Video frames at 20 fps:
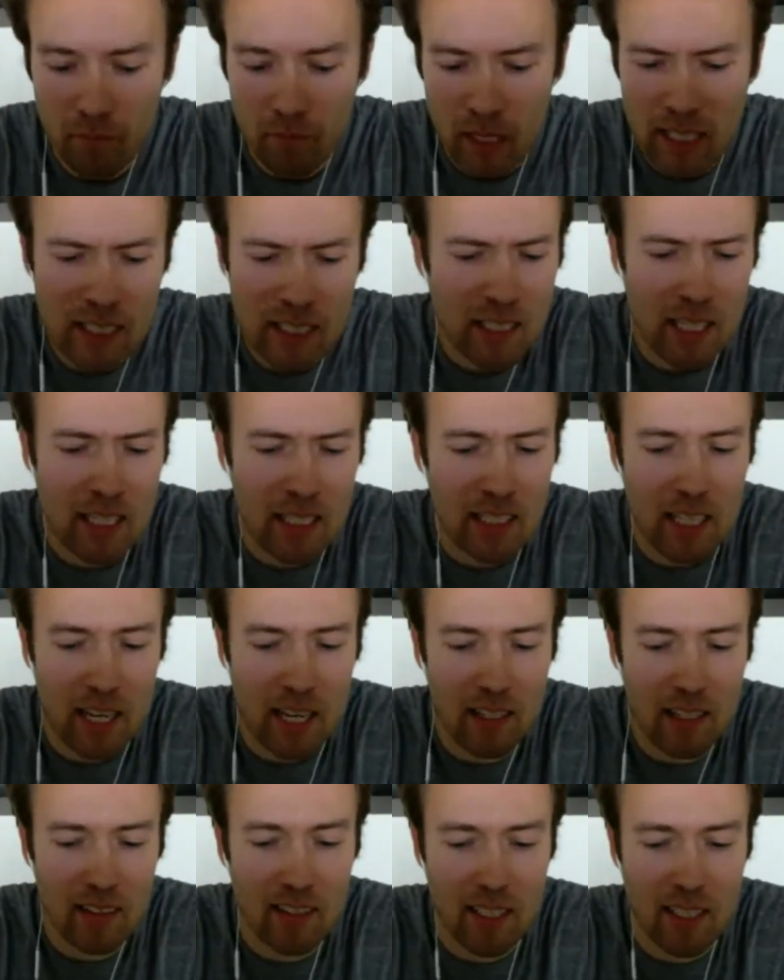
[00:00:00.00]
It's kind
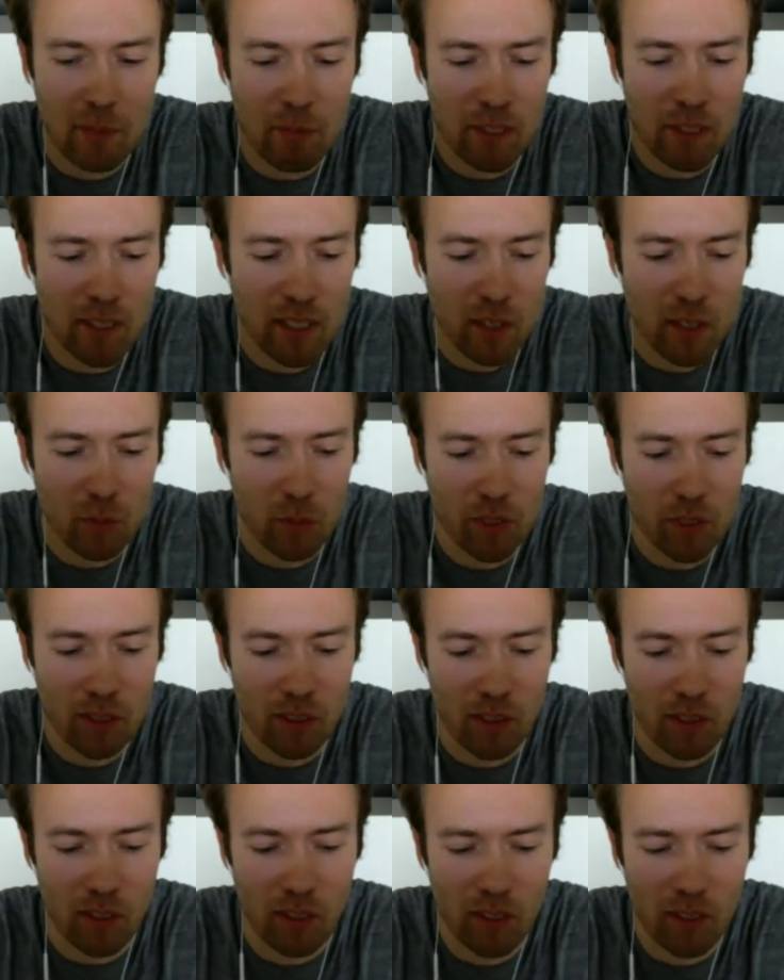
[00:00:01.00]
of the same thing as with
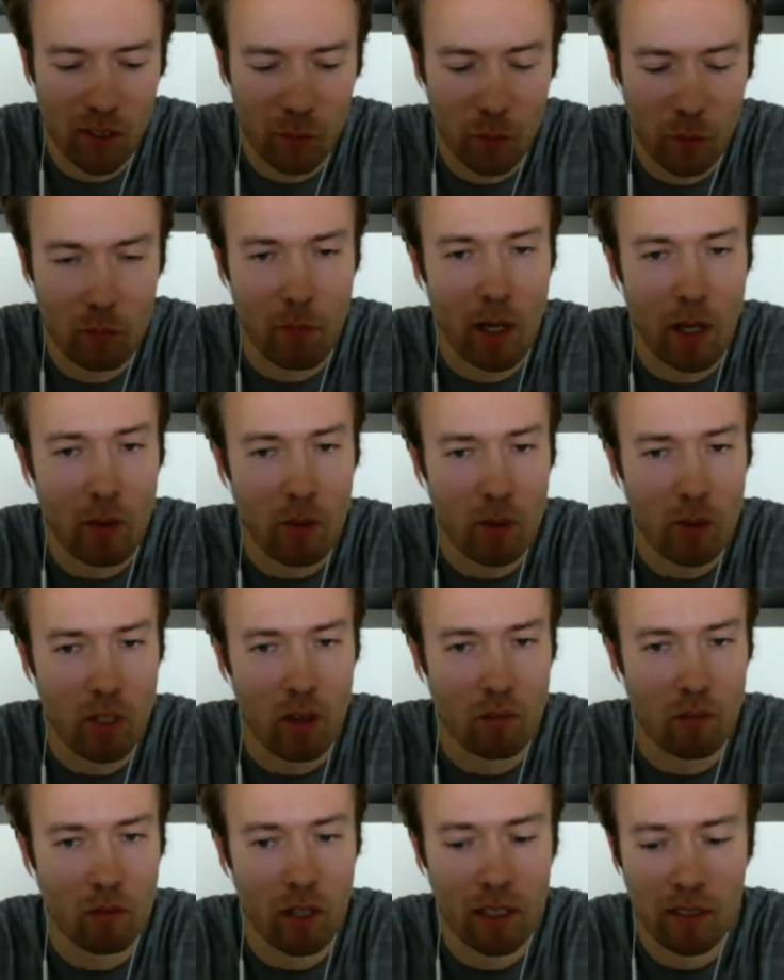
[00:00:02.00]

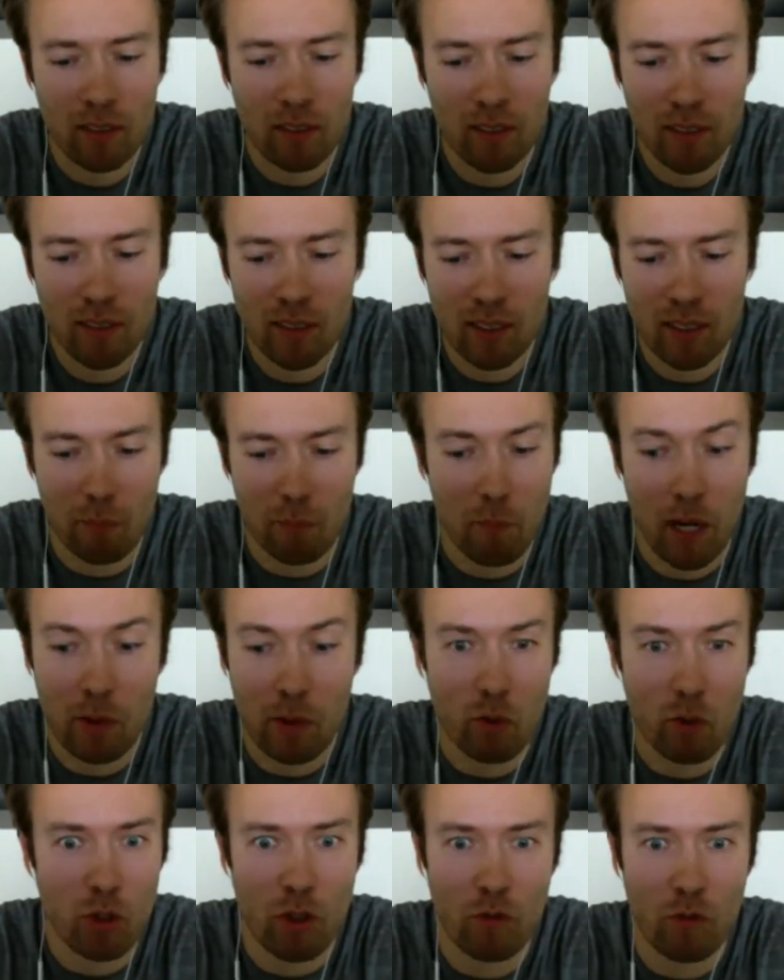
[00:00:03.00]
Microsoft, right? Like,
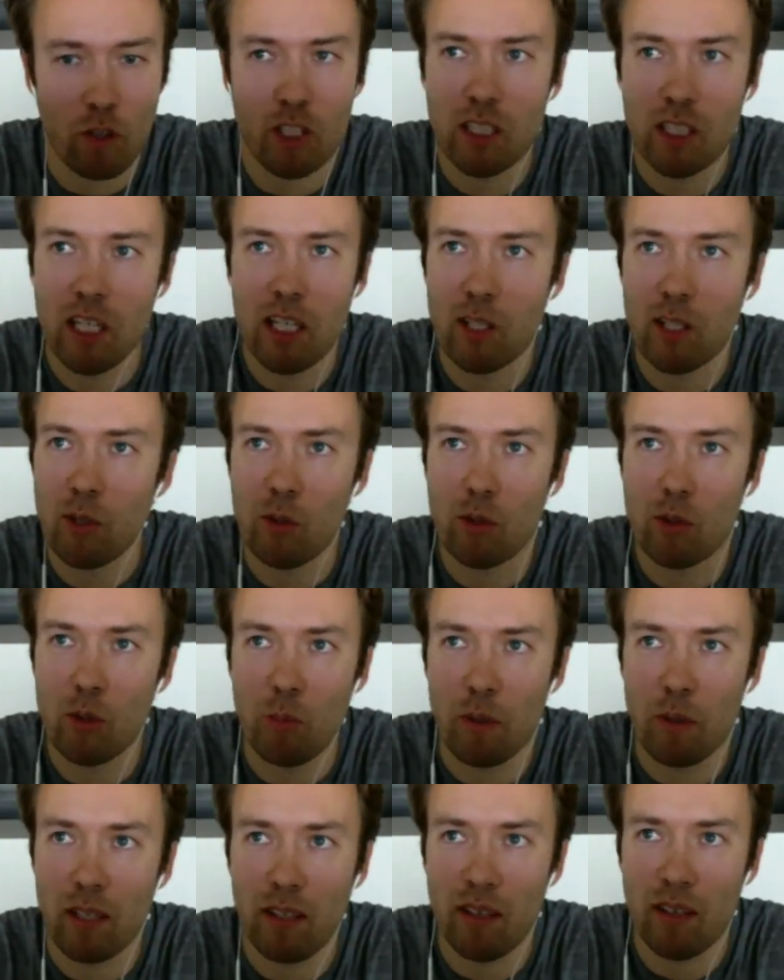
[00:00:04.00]
Microsoft continues to
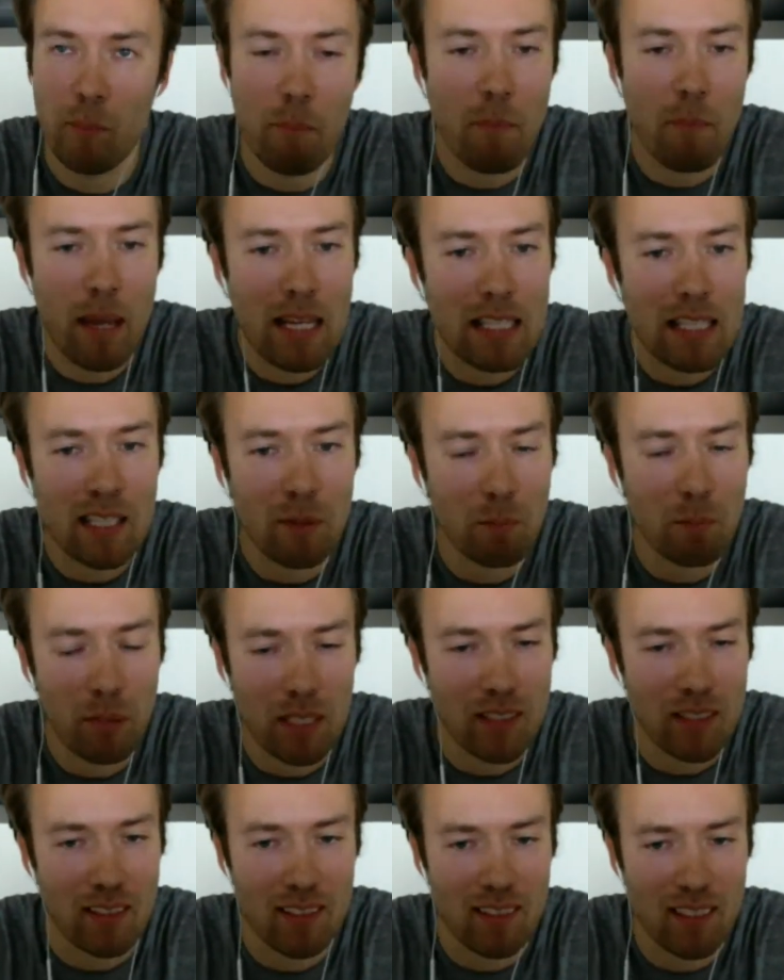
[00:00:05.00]
be an amazing
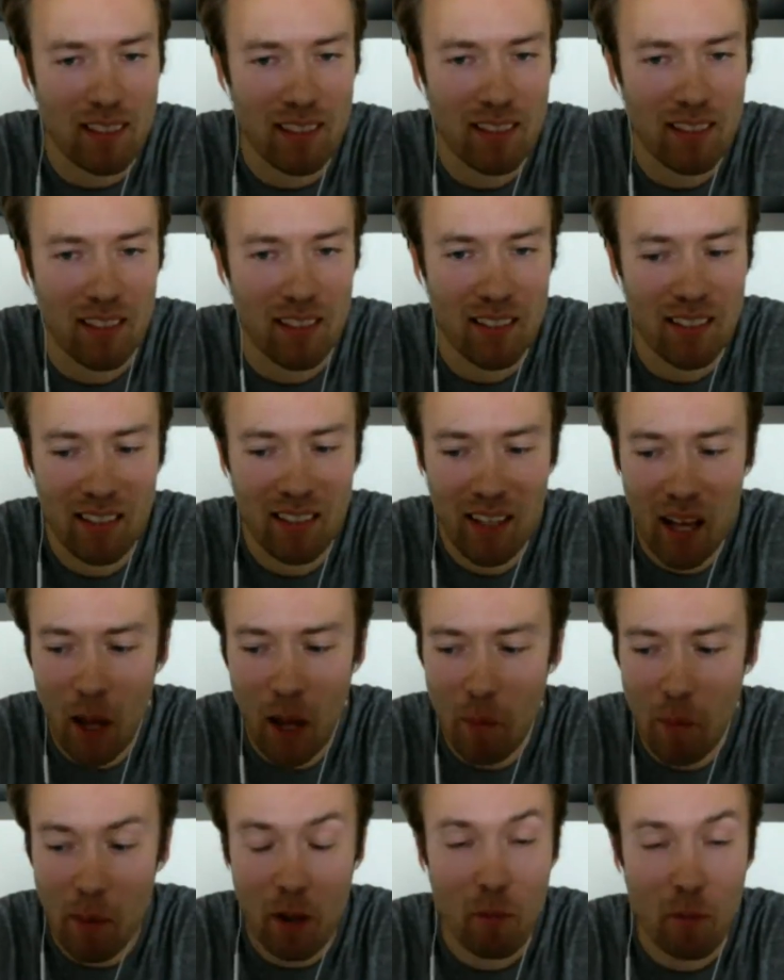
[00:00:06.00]
business in the
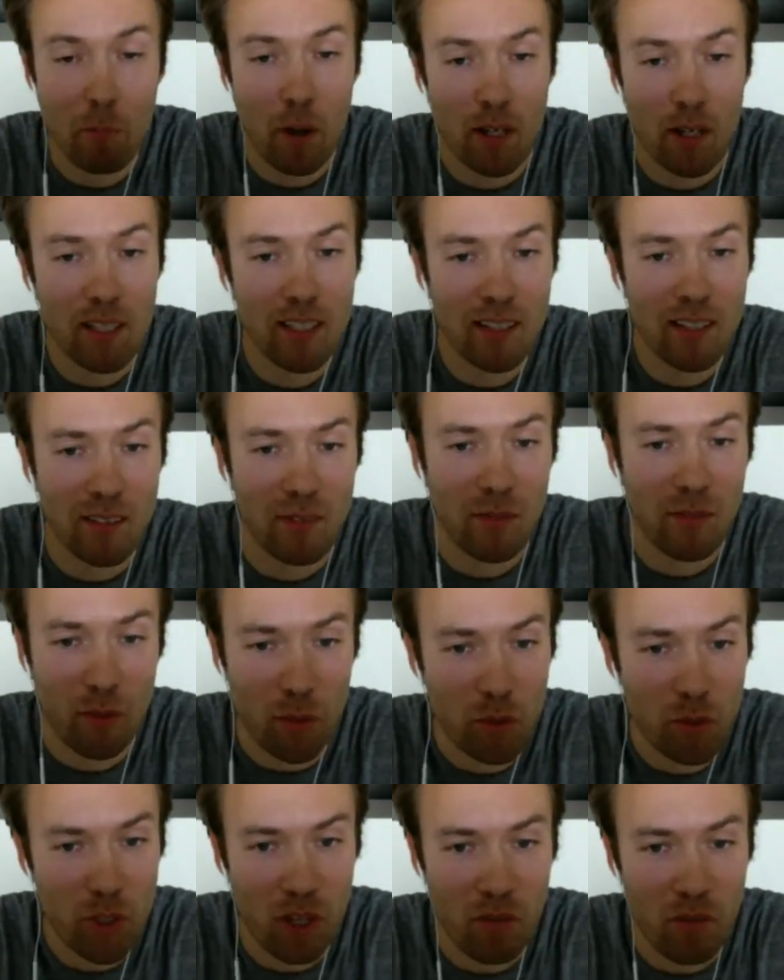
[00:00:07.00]
amount of money it
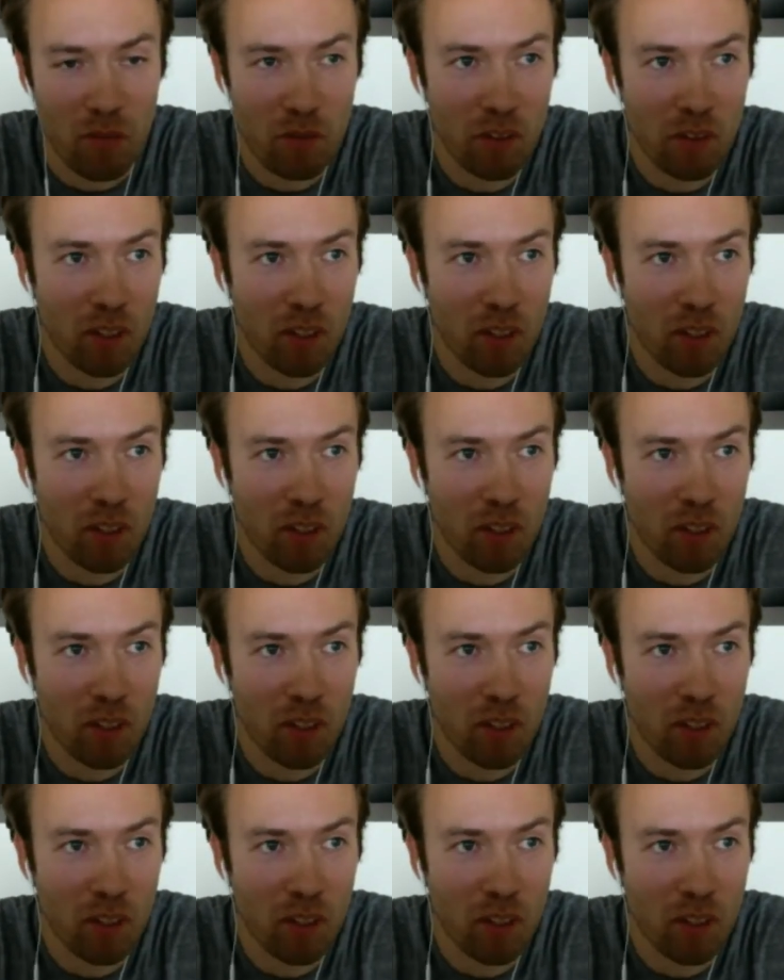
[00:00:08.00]
throws up.